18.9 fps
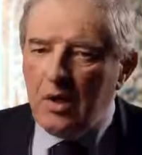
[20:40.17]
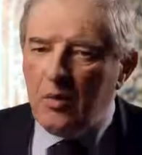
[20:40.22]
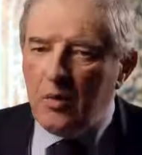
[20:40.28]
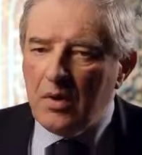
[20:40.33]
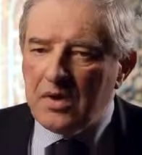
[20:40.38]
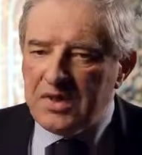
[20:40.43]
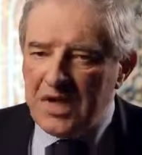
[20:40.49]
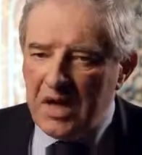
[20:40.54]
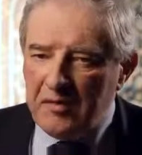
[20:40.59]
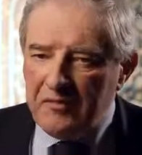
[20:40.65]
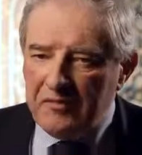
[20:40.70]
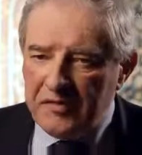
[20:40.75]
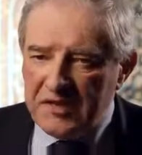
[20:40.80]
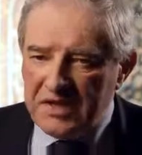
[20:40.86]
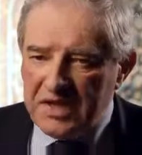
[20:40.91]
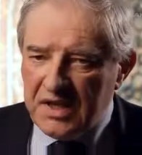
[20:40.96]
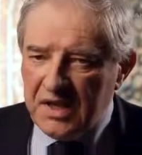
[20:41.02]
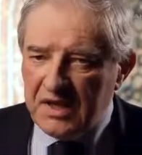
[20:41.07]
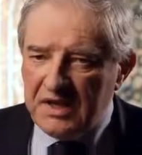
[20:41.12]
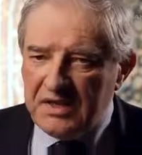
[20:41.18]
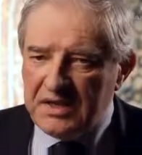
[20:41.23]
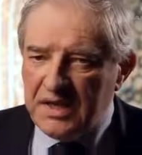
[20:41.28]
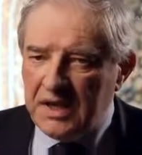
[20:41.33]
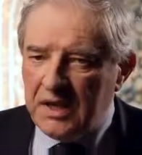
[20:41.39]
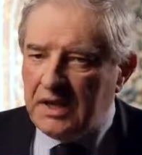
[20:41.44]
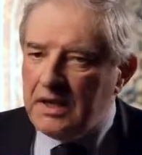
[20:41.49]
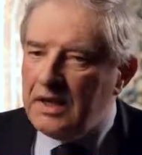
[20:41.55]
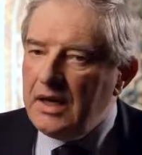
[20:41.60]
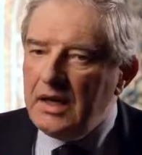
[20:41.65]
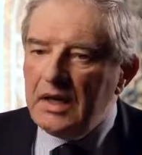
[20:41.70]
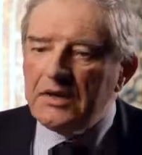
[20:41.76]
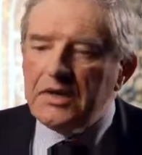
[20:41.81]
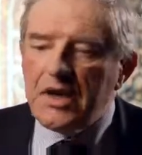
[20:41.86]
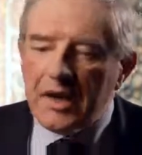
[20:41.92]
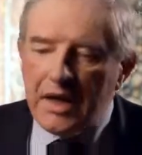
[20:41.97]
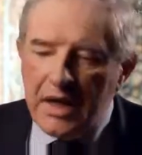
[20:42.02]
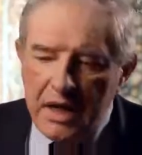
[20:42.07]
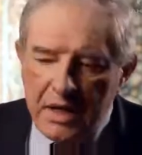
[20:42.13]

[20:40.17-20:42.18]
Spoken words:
was emphasizing there